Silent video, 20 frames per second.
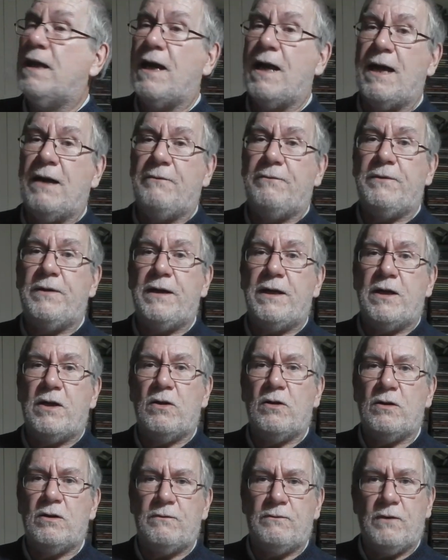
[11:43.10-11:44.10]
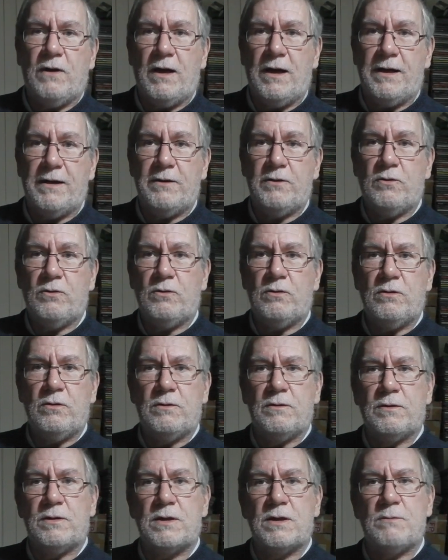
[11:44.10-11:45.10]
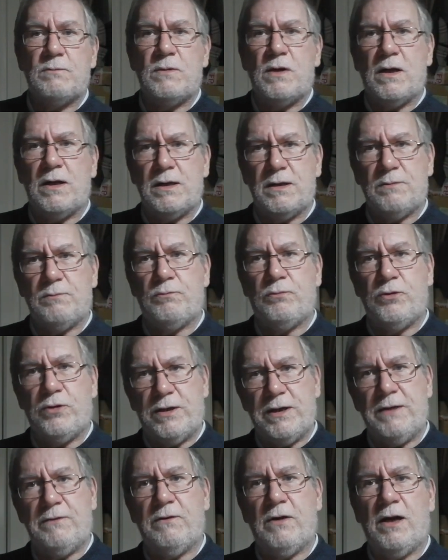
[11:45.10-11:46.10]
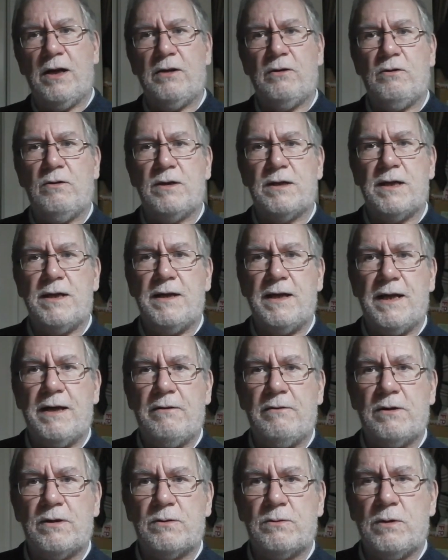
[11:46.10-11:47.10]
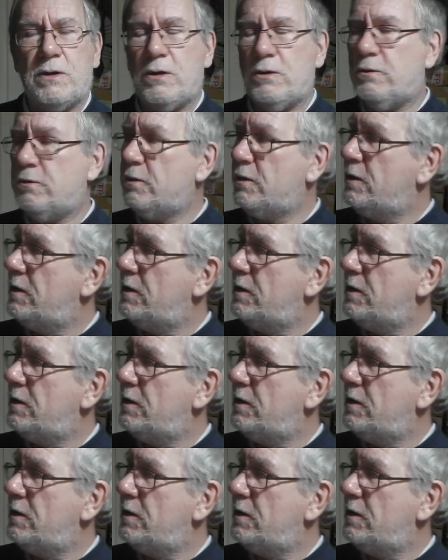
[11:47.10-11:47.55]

heavy coloured vinyl, some nice pretty vinyls in there as well.